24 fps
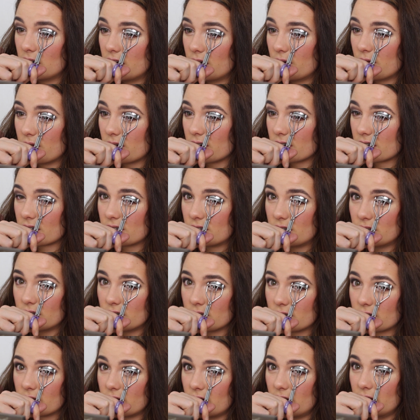It works
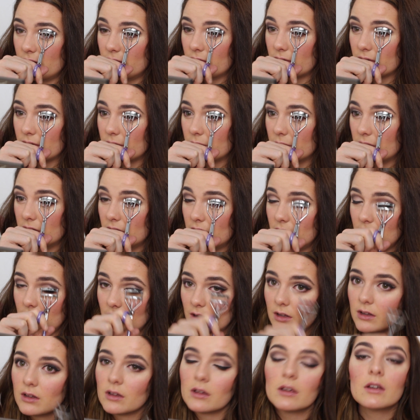just great for
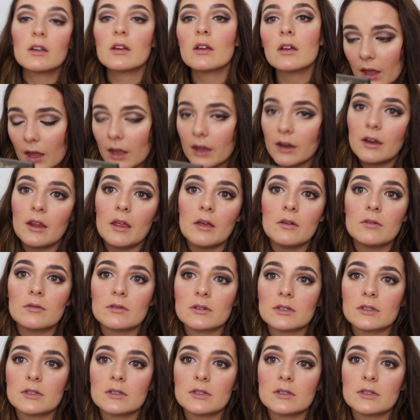me. And it